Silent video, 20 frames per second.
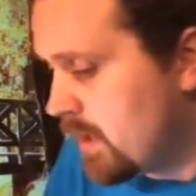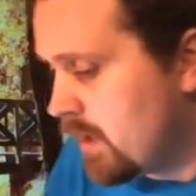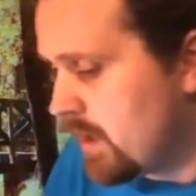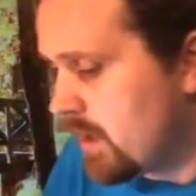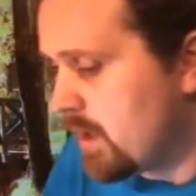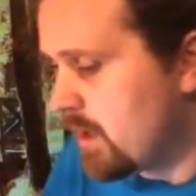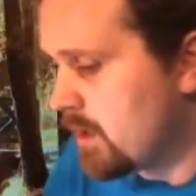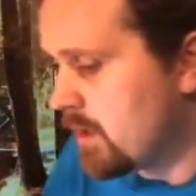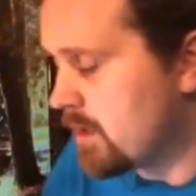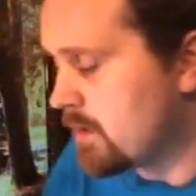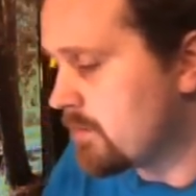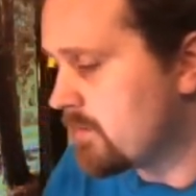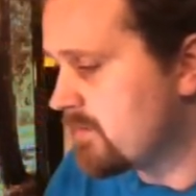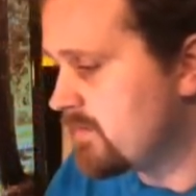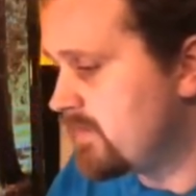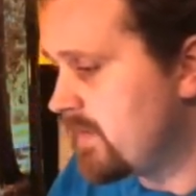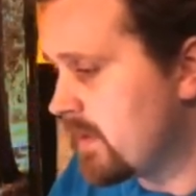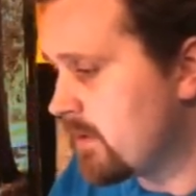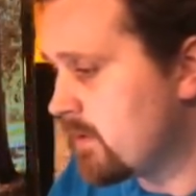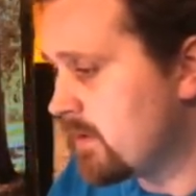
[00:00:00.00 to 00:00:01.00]
Uh,
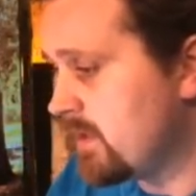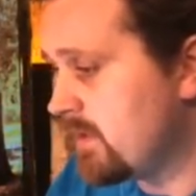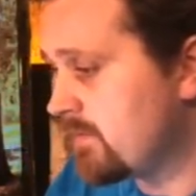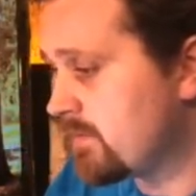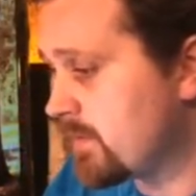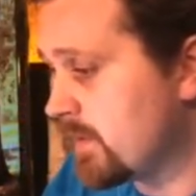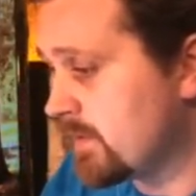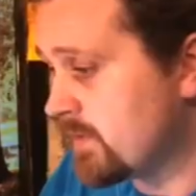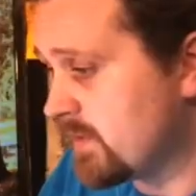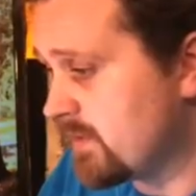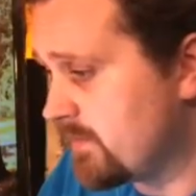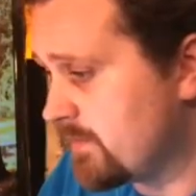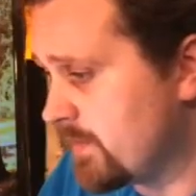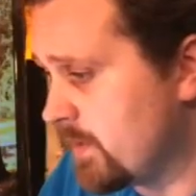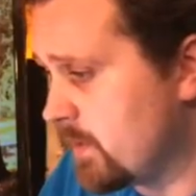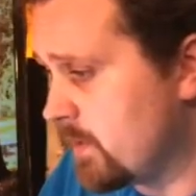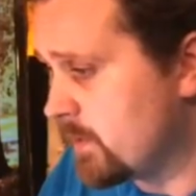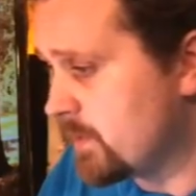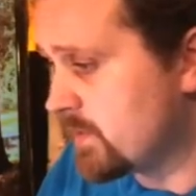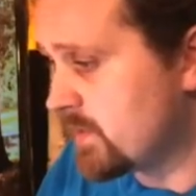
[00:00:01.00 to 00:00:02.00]
very friendly
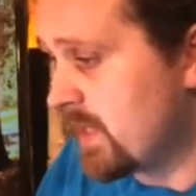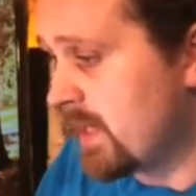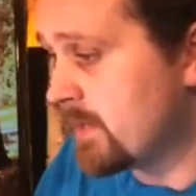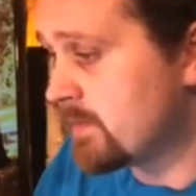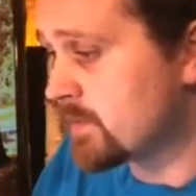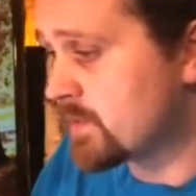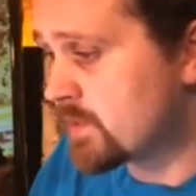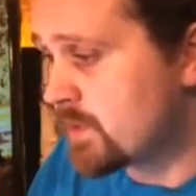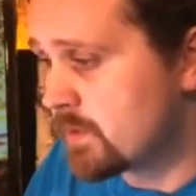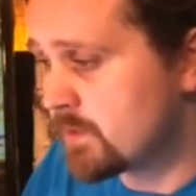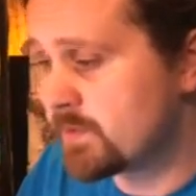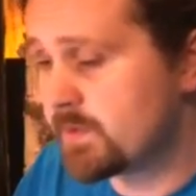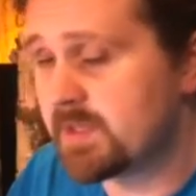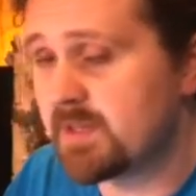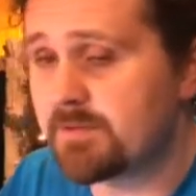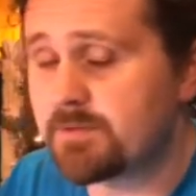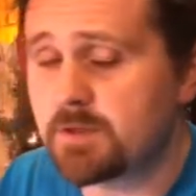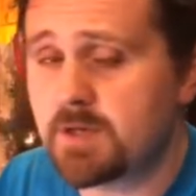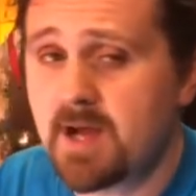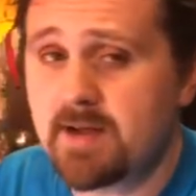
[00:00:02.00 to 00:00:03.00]
folks, and certainly
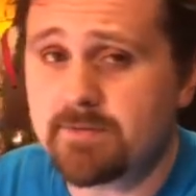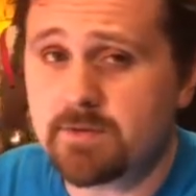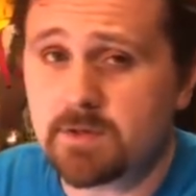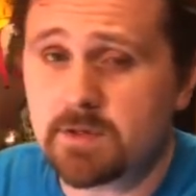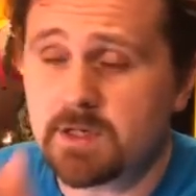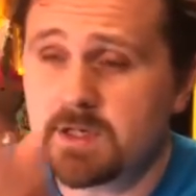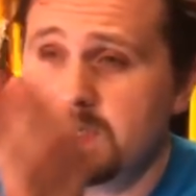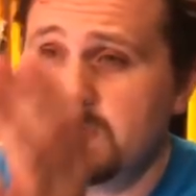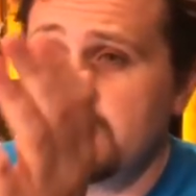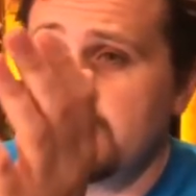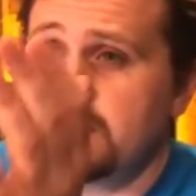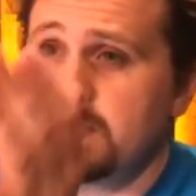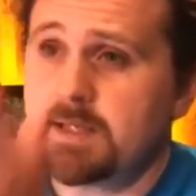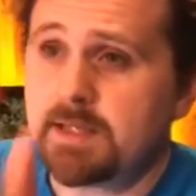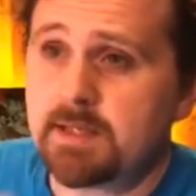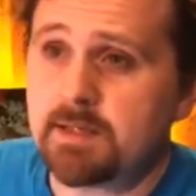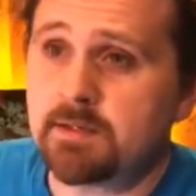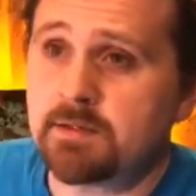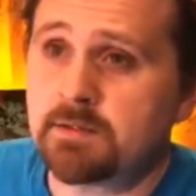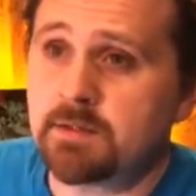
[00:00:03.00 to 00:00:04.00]
if you're ever
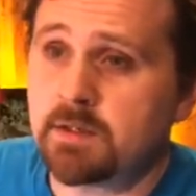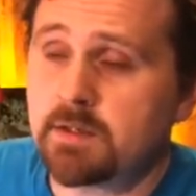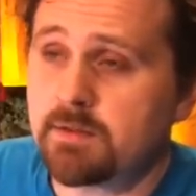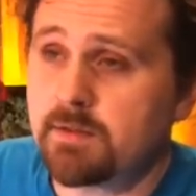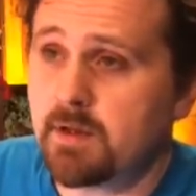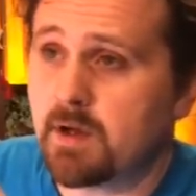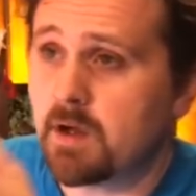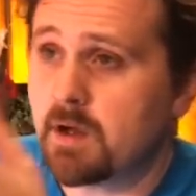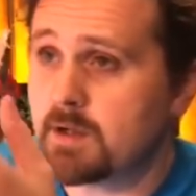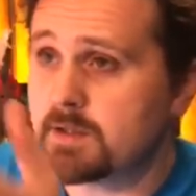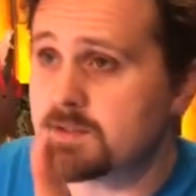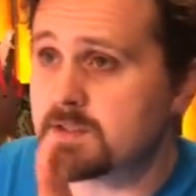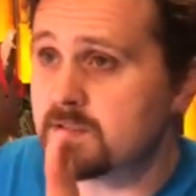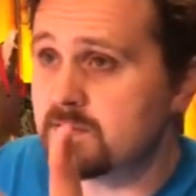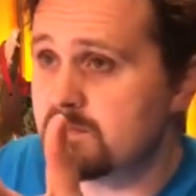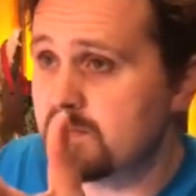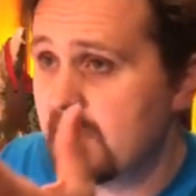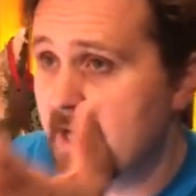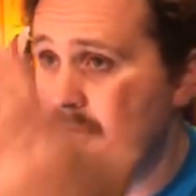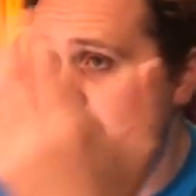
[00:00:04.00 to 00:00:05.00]
in the Hudson
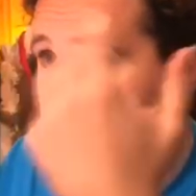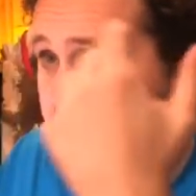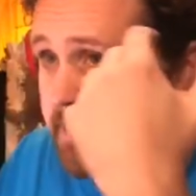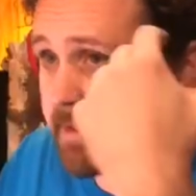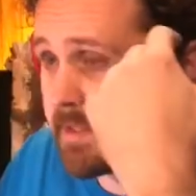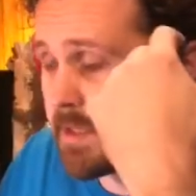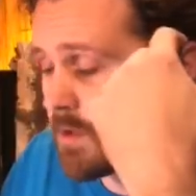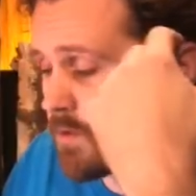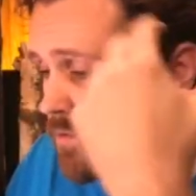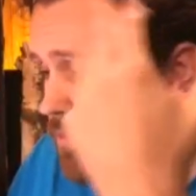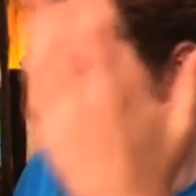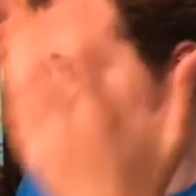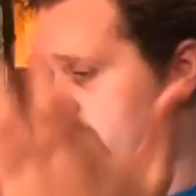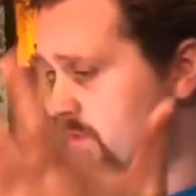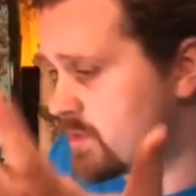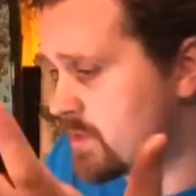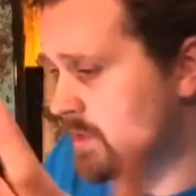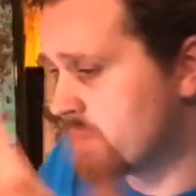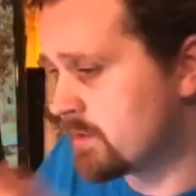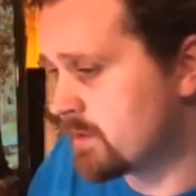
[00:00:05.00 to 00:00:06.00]
Valley
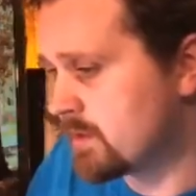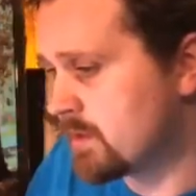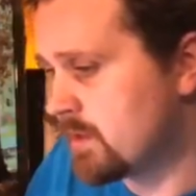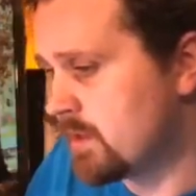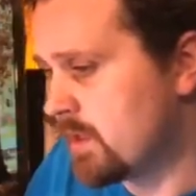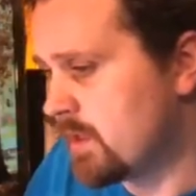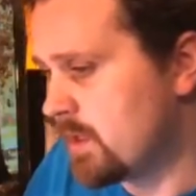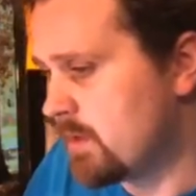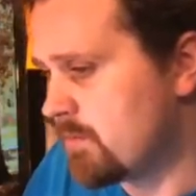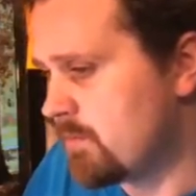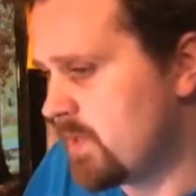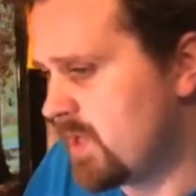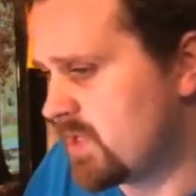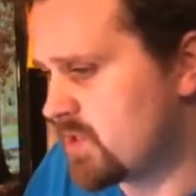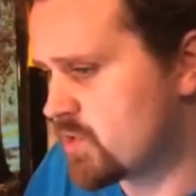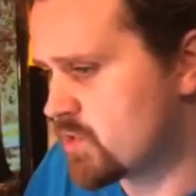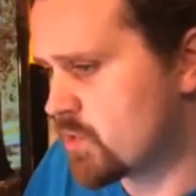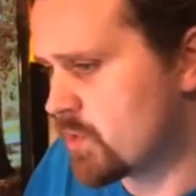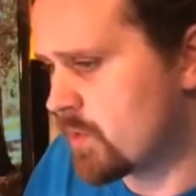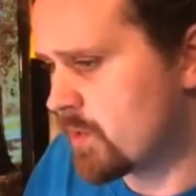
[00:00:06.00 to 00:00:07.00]
region, make
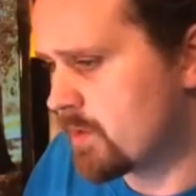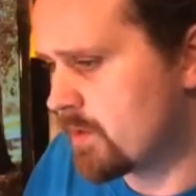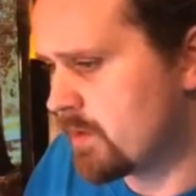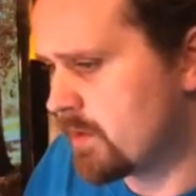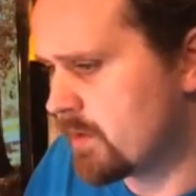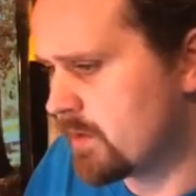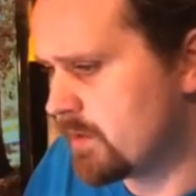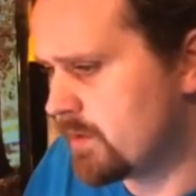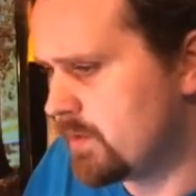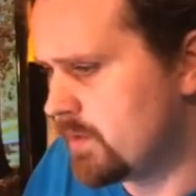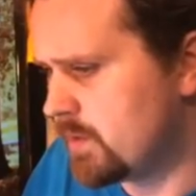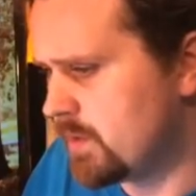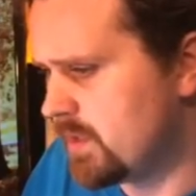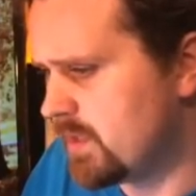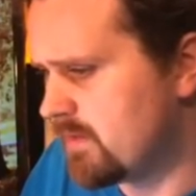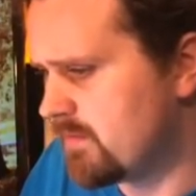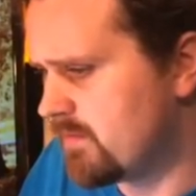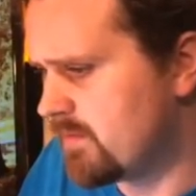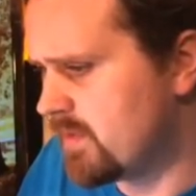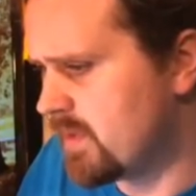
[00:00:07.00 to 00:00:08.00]
sure you
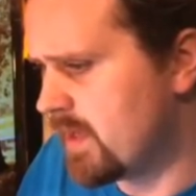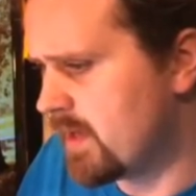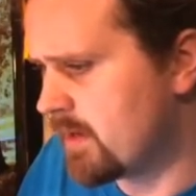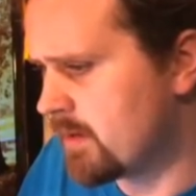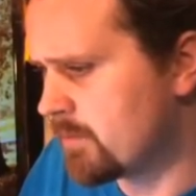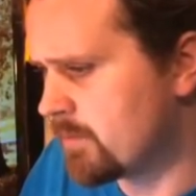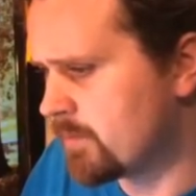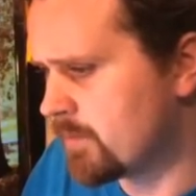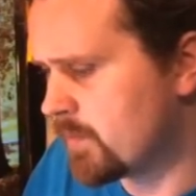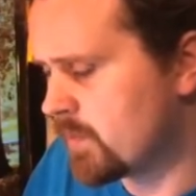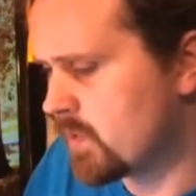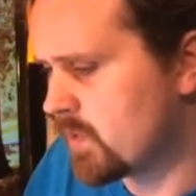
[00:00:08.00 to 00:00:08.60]
give them